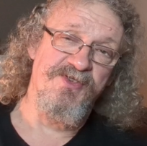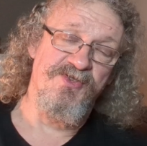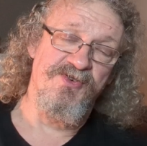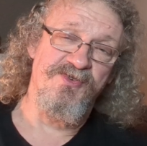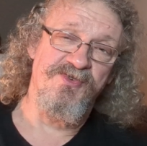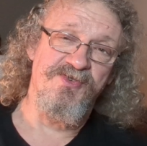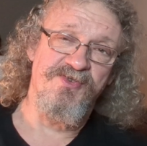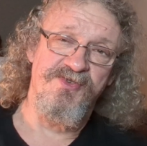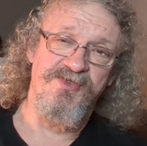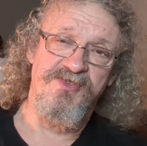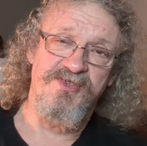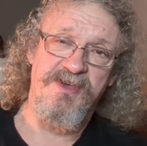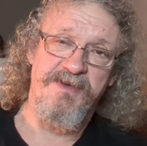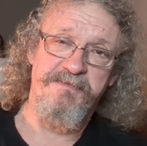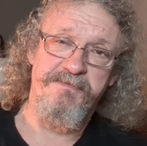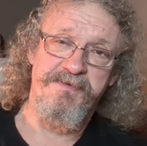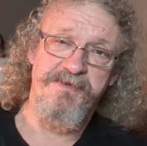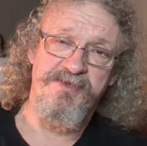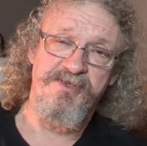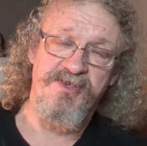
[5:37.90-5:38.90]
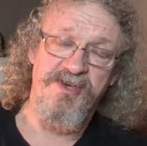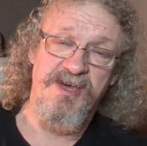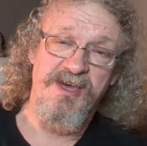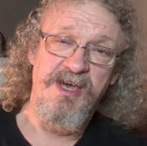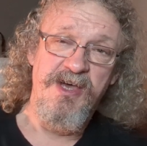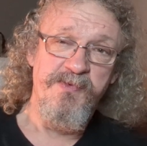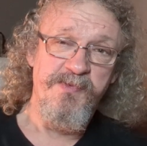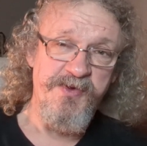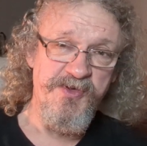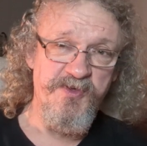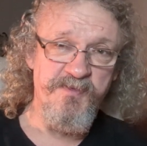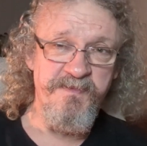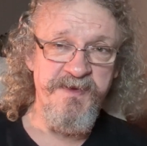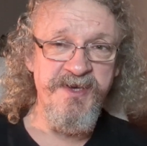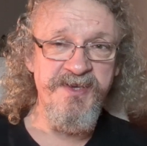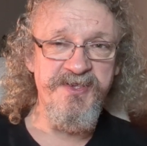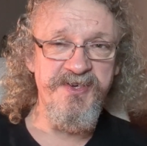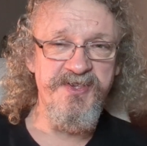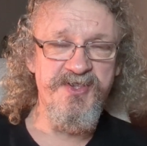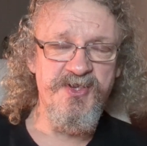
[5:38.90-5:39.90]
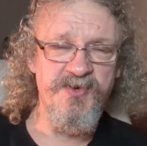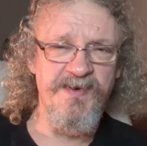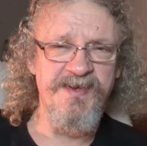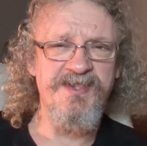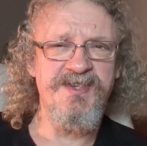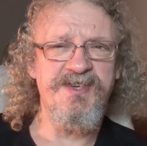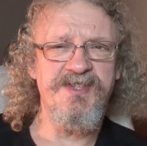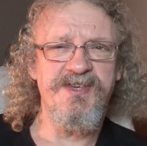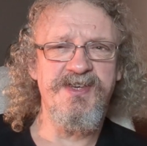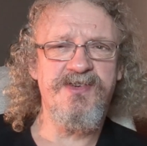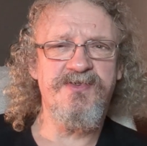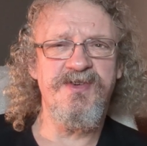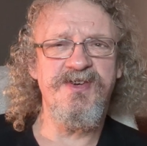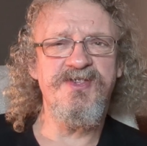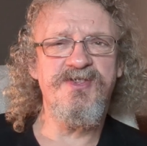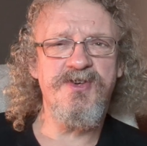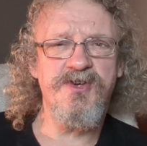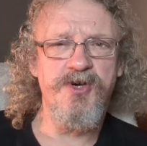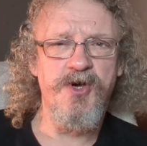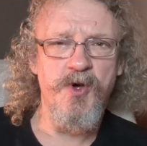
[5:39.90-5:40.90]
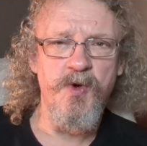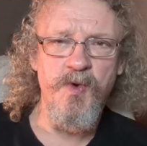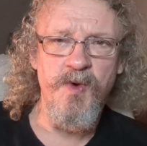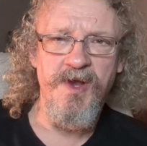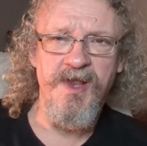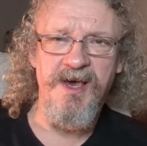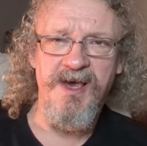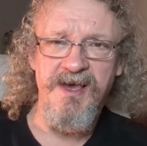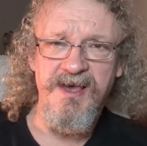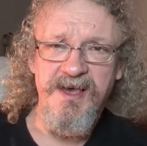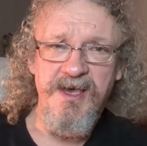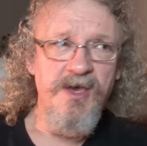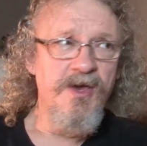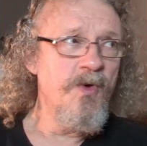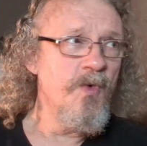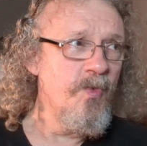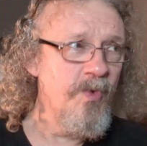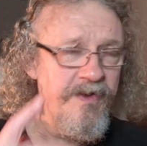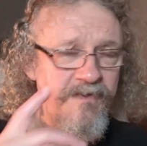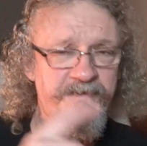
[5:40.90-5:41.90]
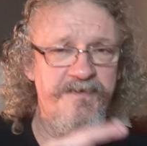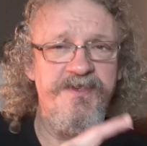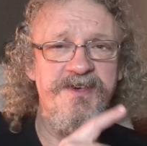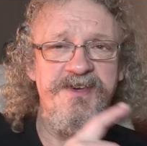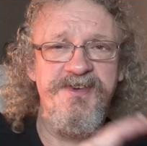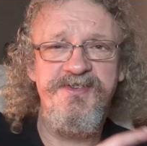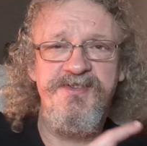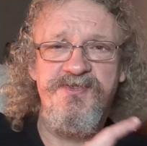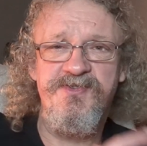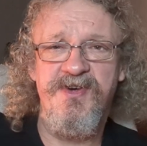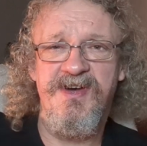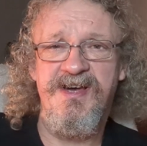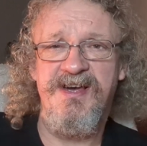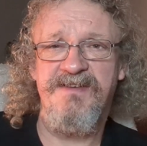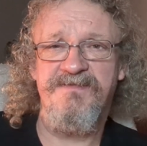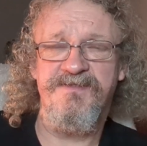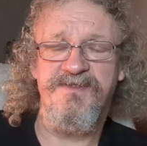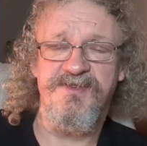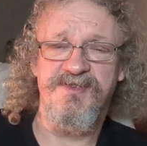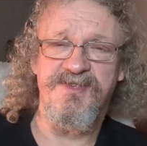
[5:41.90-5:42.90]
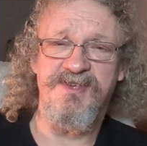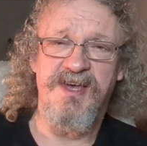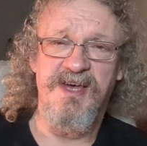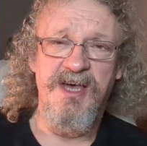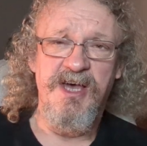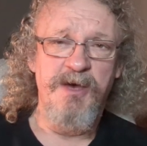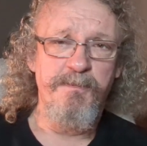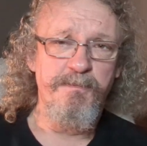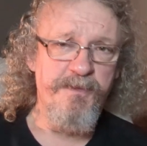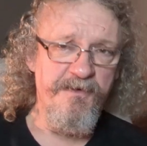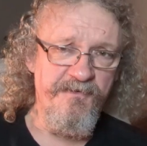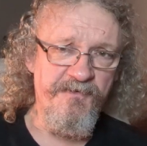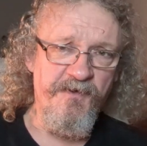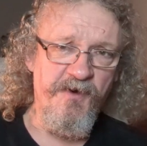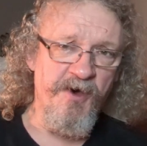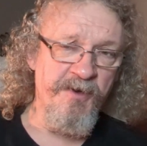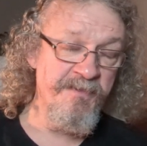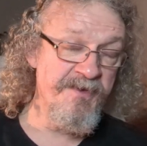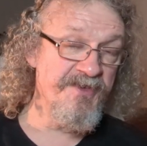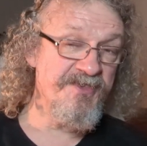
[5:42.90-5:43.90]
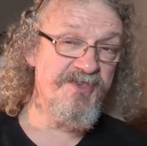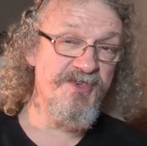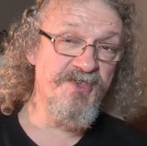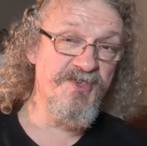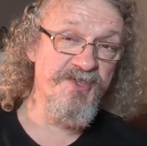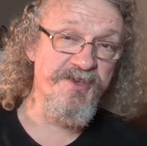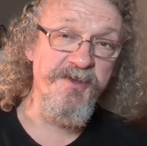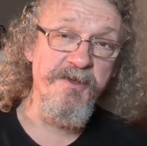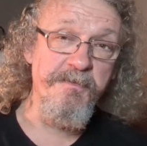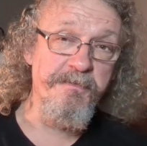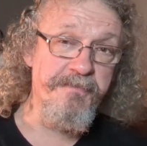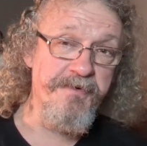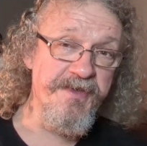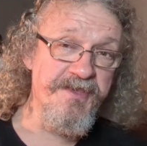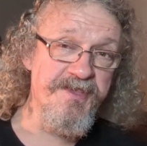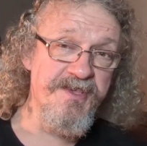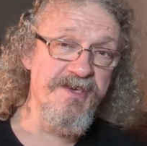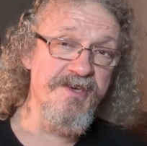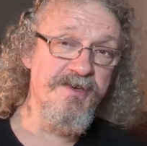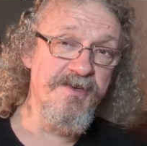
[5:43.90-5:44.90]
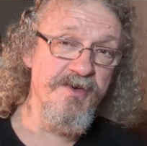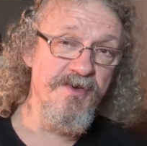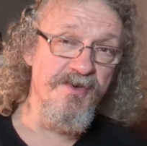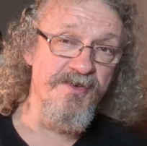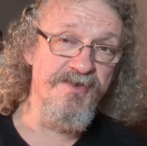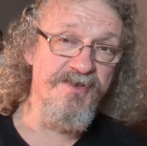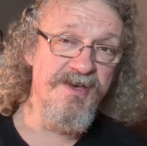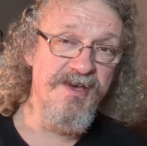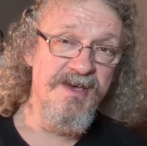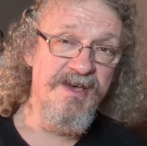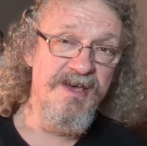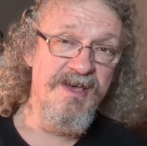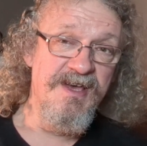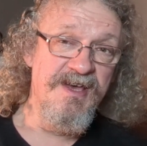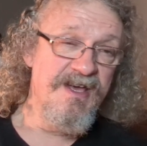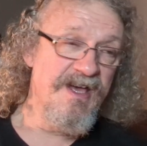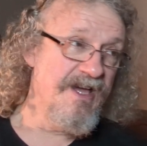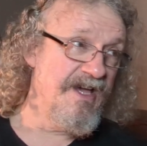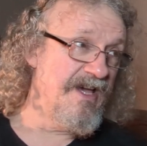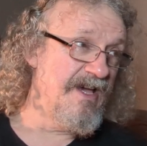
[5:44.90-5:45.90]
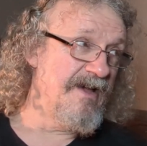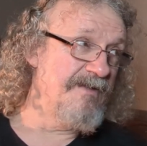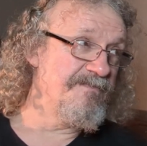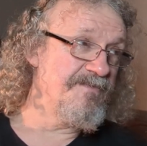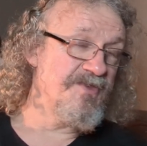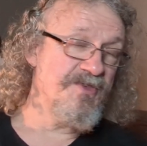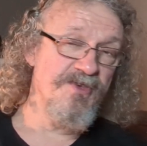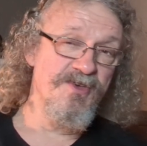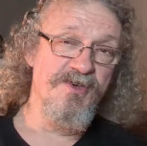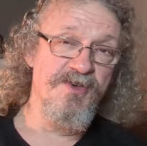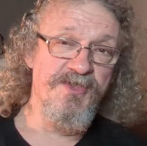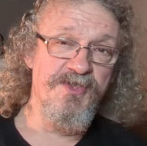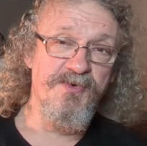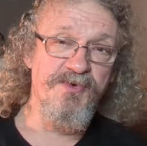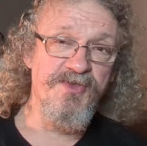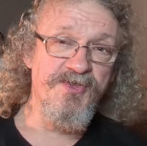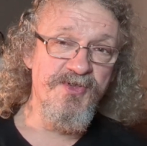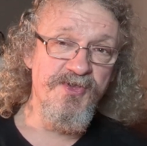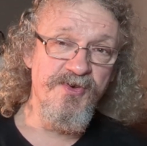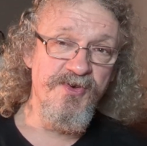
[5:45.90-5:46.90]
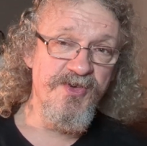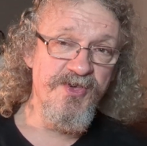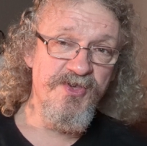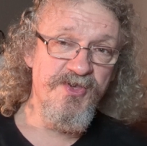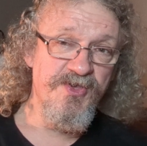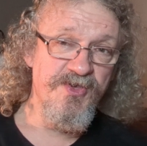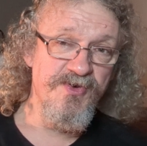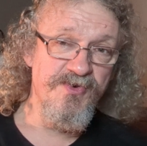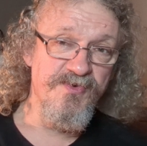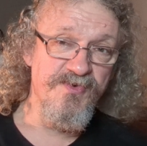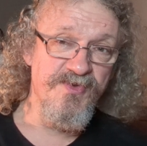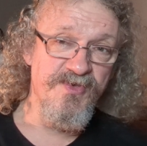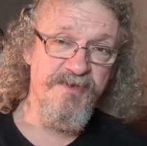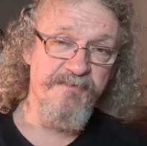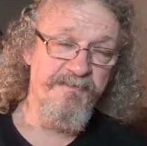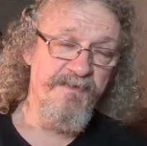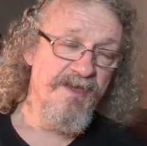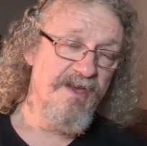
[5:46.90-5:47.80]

junction temperature, which means it's twenty degrees cooler with these drivers. Performance is still pretty good, um, so there was no issues.